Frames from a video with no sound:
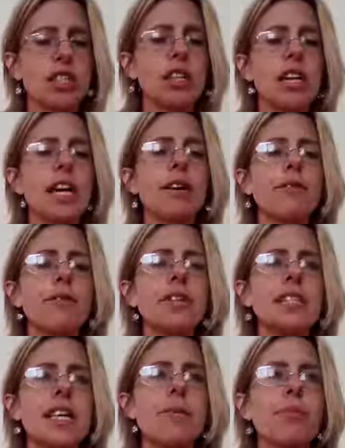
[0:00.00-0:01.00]
Like, for
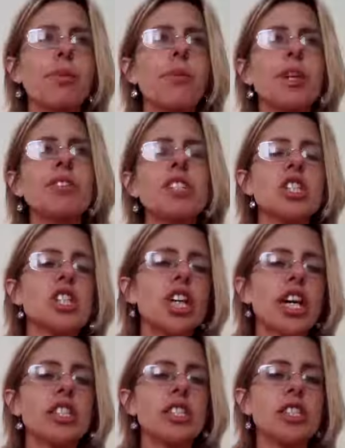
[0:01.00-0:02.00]
example, when you're
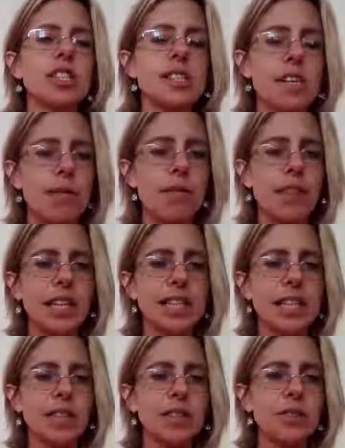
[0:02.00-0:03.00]
changing
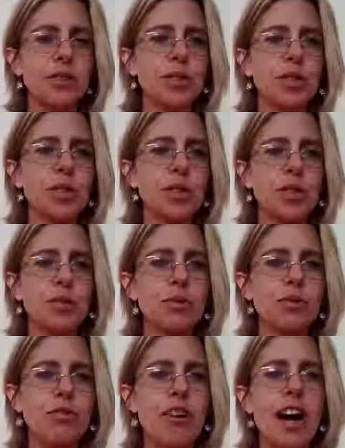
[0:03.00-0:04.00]
something that you used
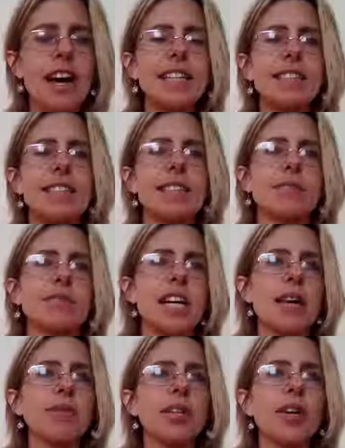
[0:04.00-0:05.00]
to write some
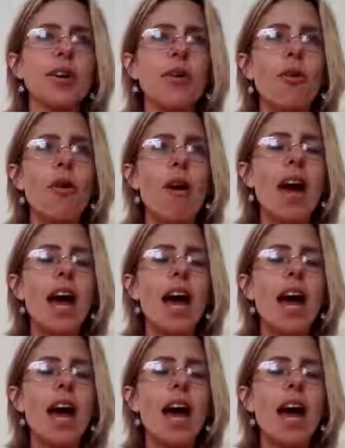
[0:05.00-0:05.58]
time ago,